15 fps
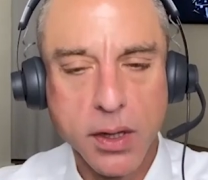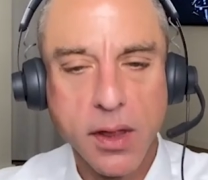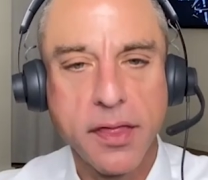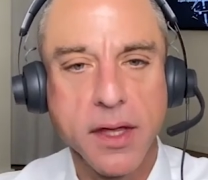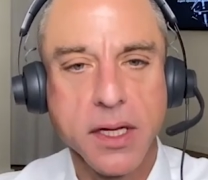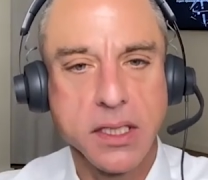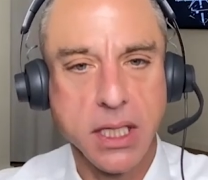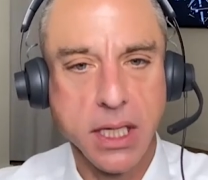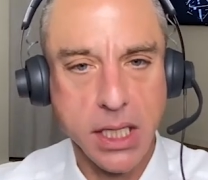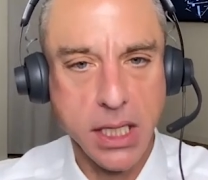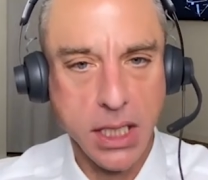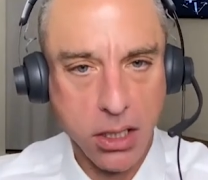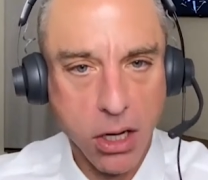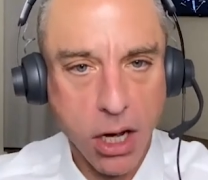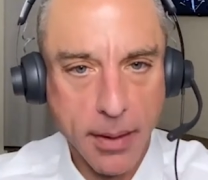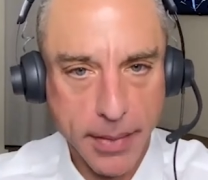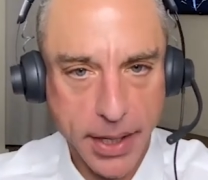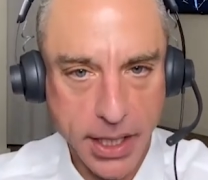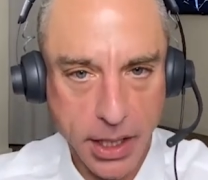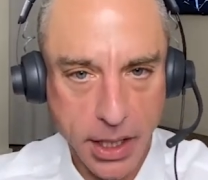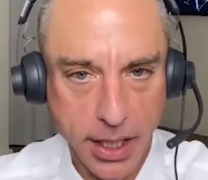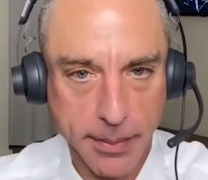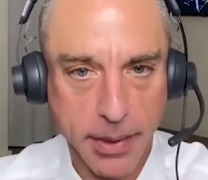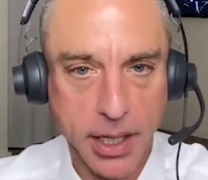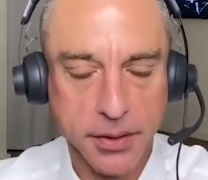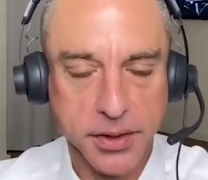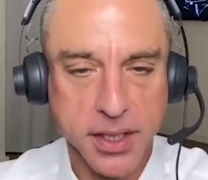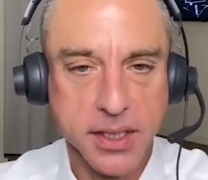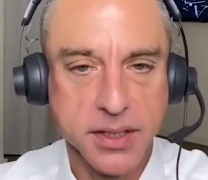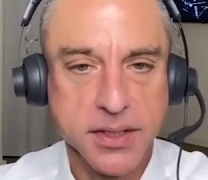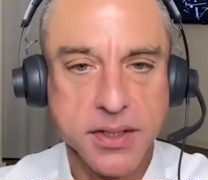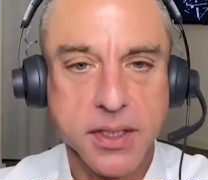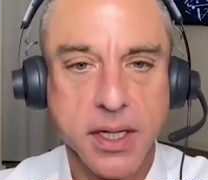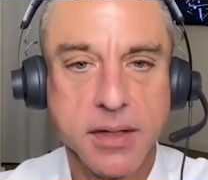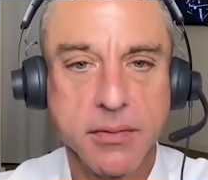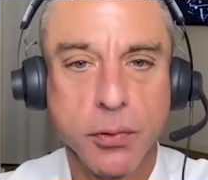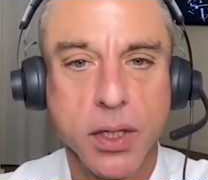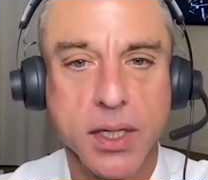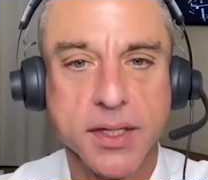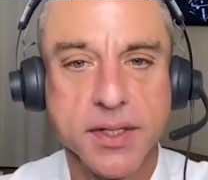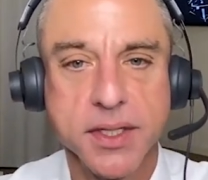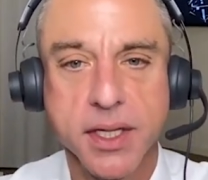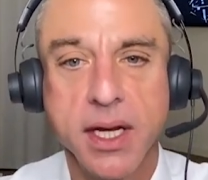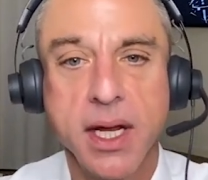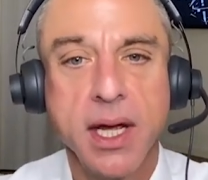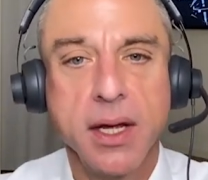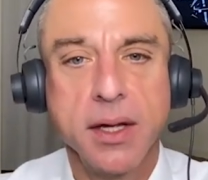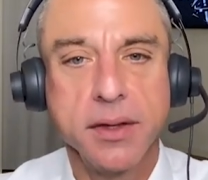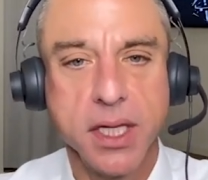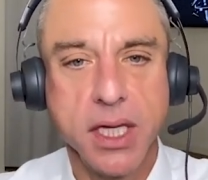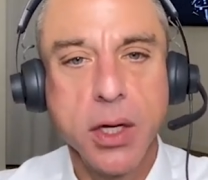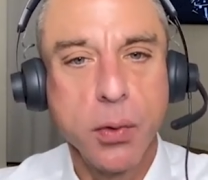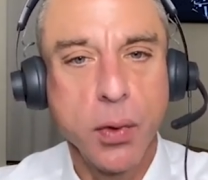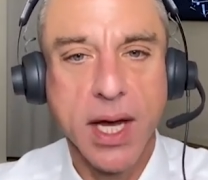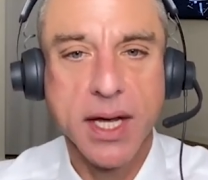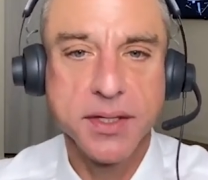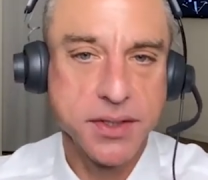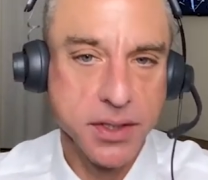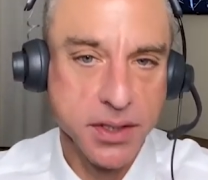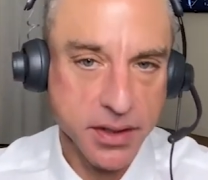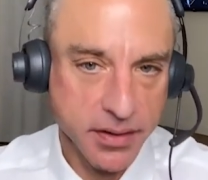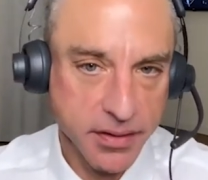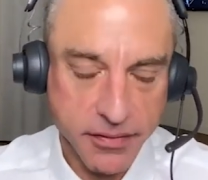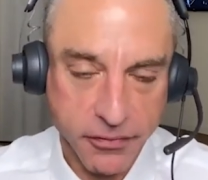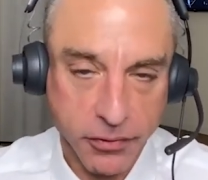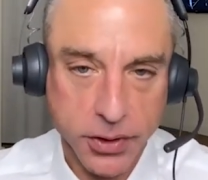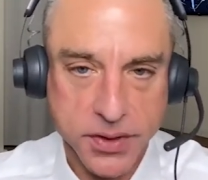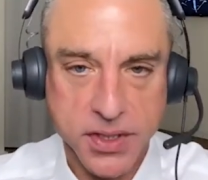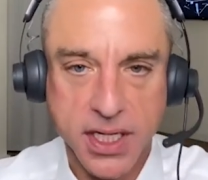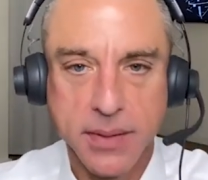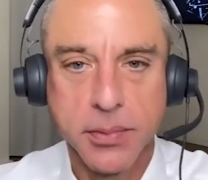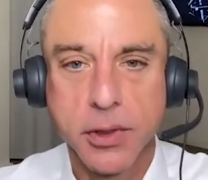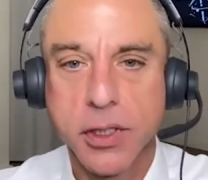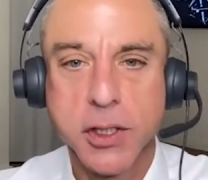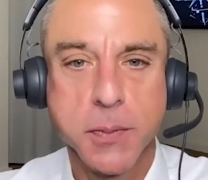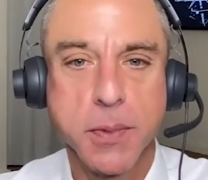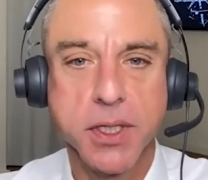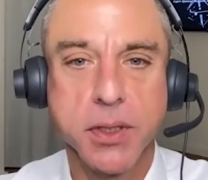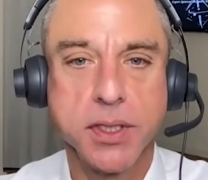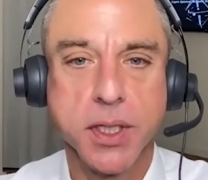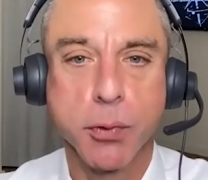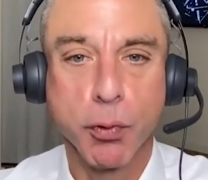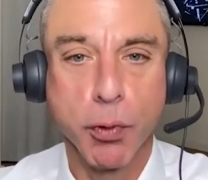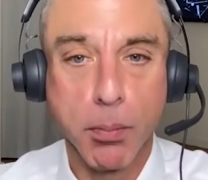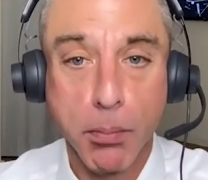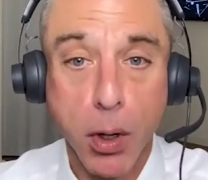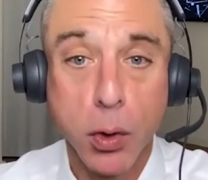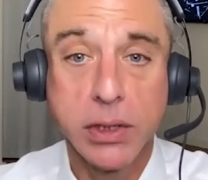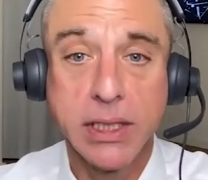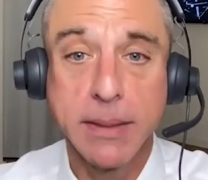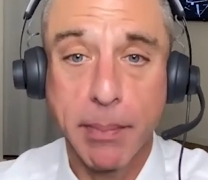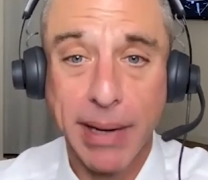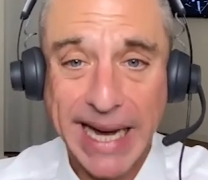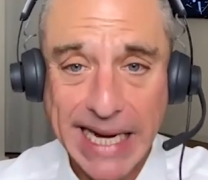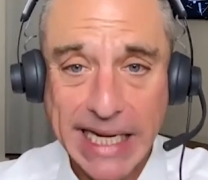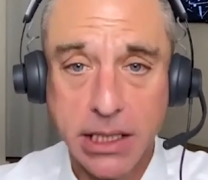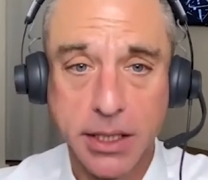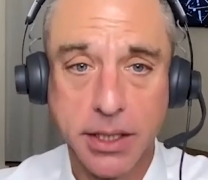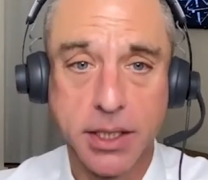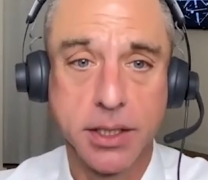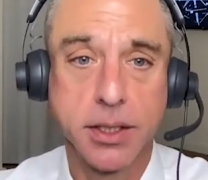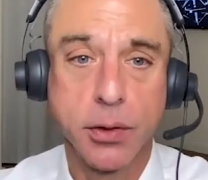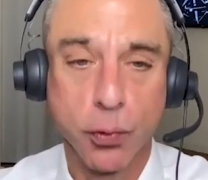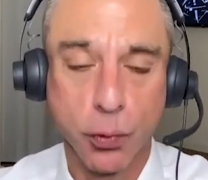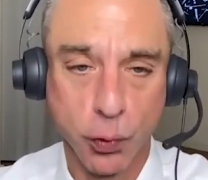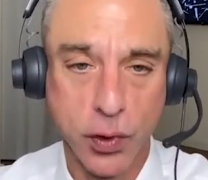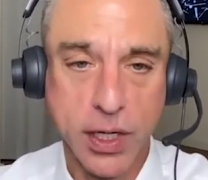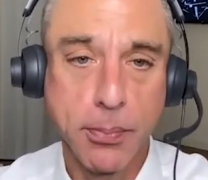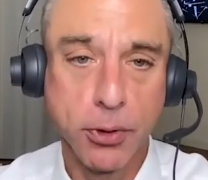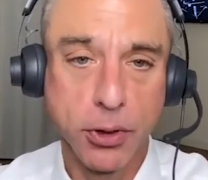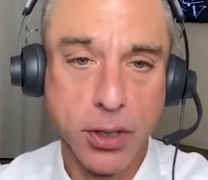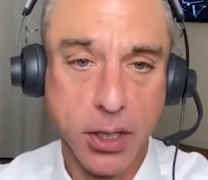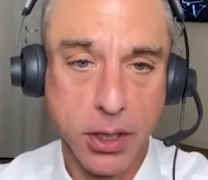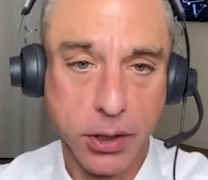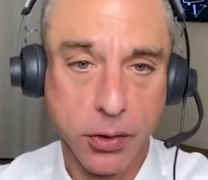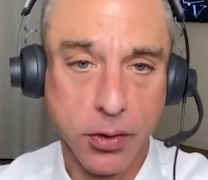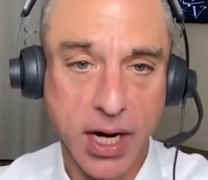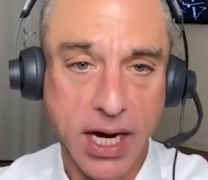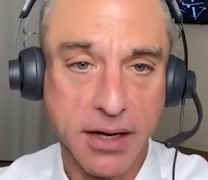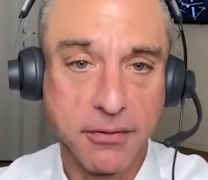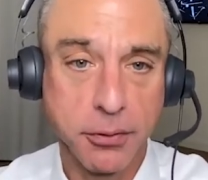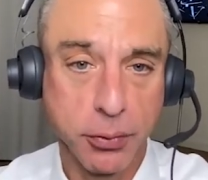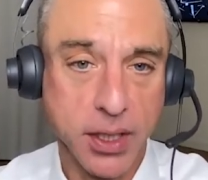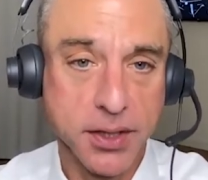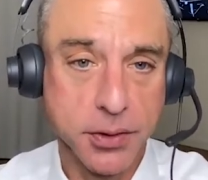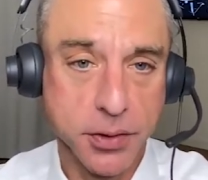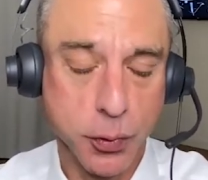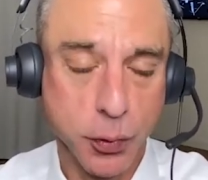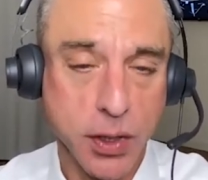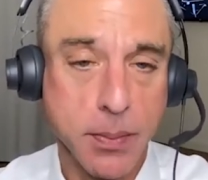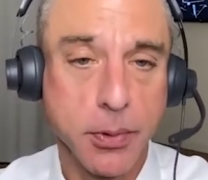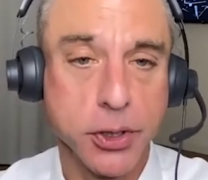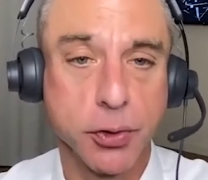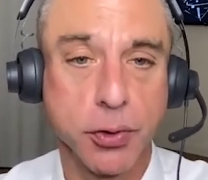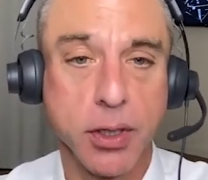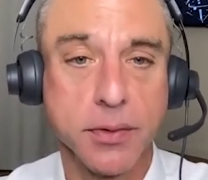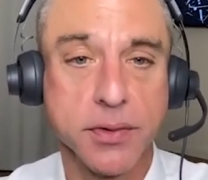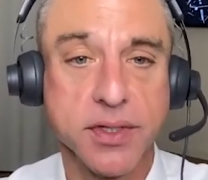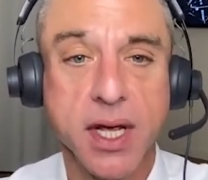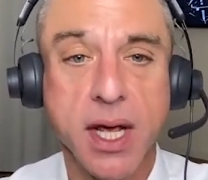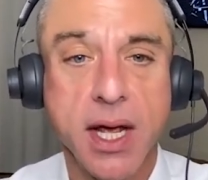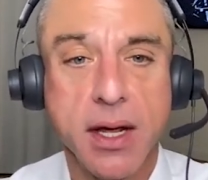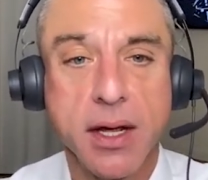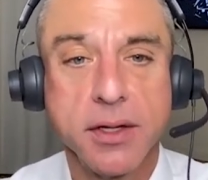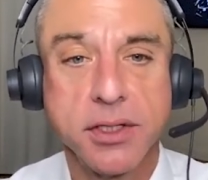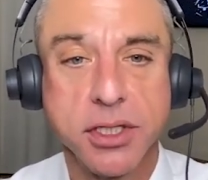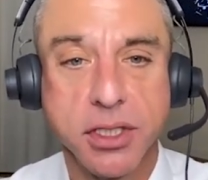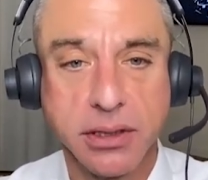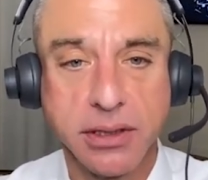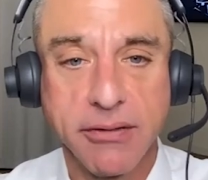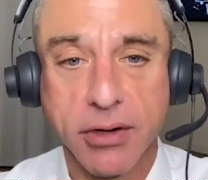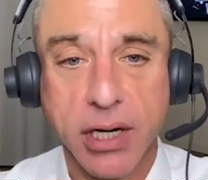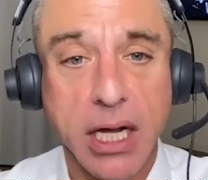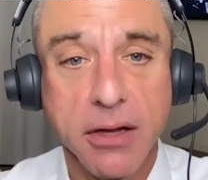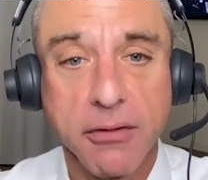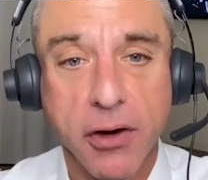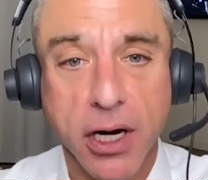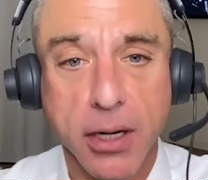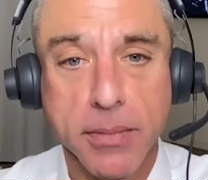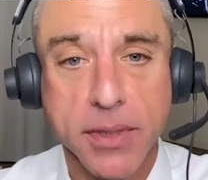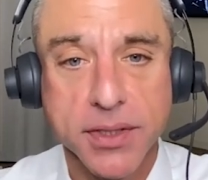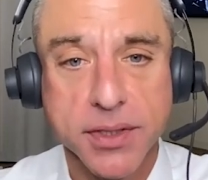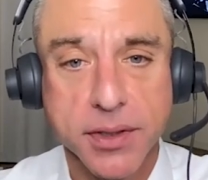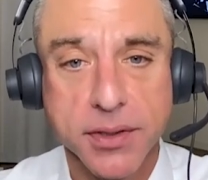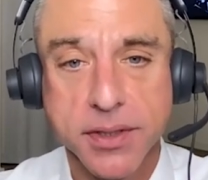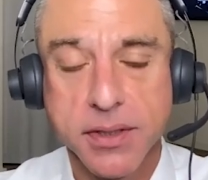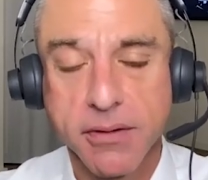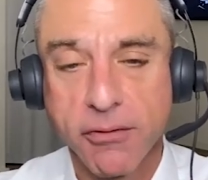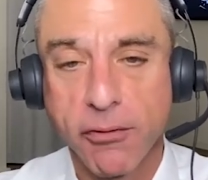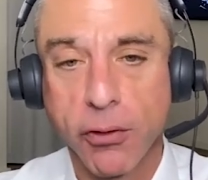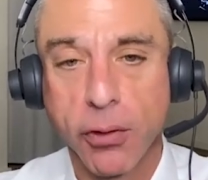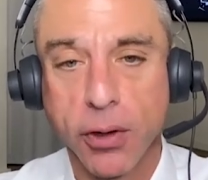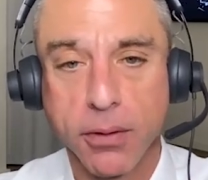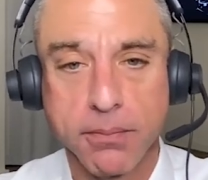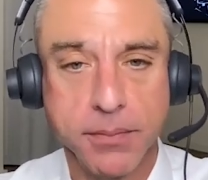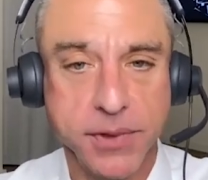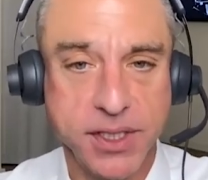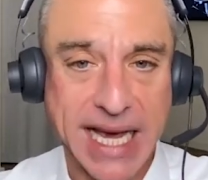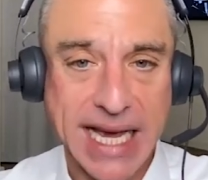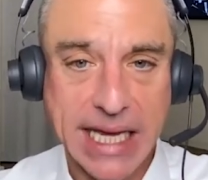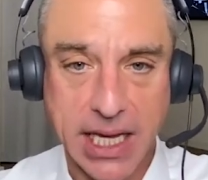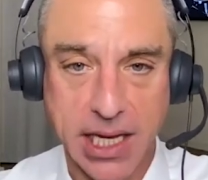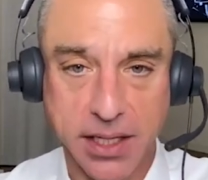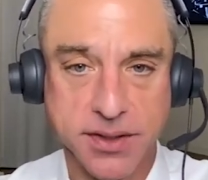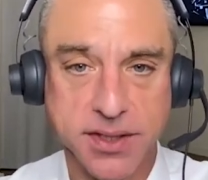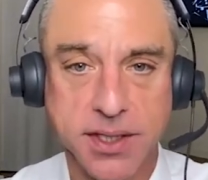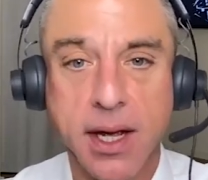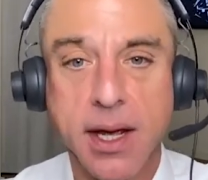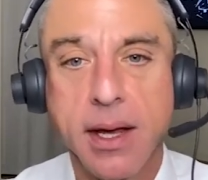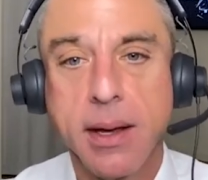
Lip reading: of the things that kind of caught my eye about this, it was that the U.S., for example, has been using remotely piloted Reaper aircraft, right? Those Reaper drones to deliver Hellfire missiles for decades.